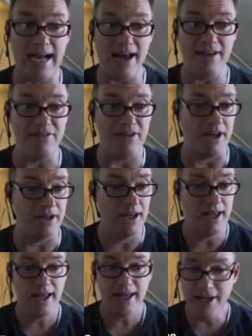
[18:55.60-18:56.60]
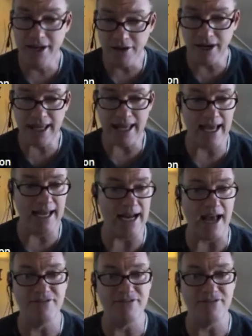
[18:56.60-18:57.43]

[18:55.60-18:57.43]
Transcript: diving. Here again,